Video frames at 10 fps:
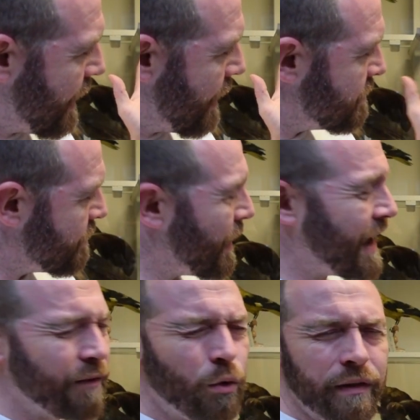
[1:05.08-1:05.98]
And they
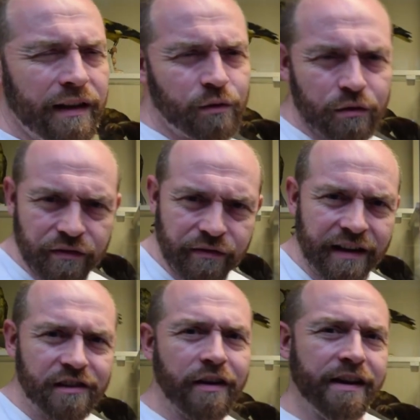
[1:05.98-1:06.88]
have all these sorts of
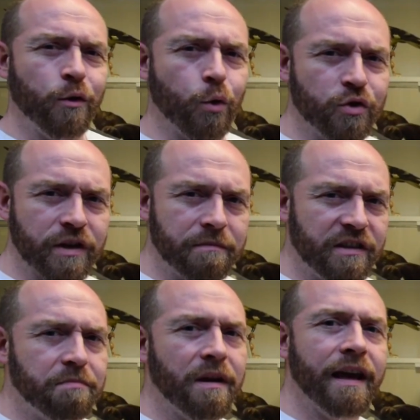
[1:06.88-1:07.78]
exciting courtship
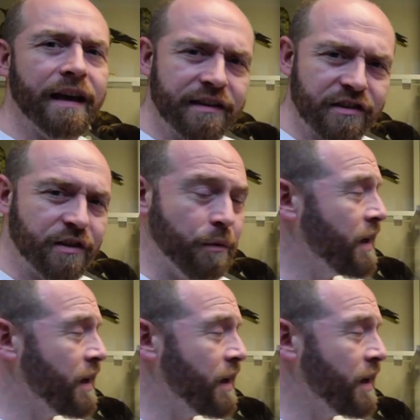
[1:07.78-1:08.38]
displays and so